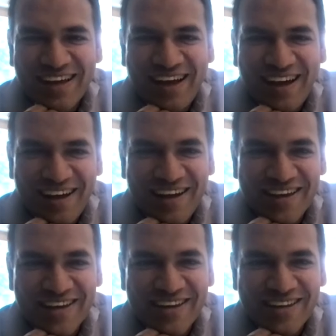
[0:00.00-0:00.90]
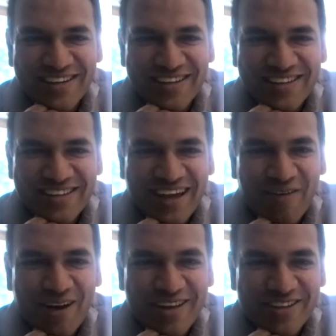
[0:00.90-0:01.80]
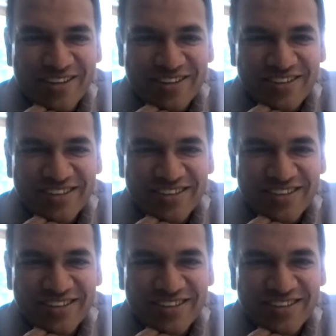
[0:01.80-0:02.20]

hi. How are you?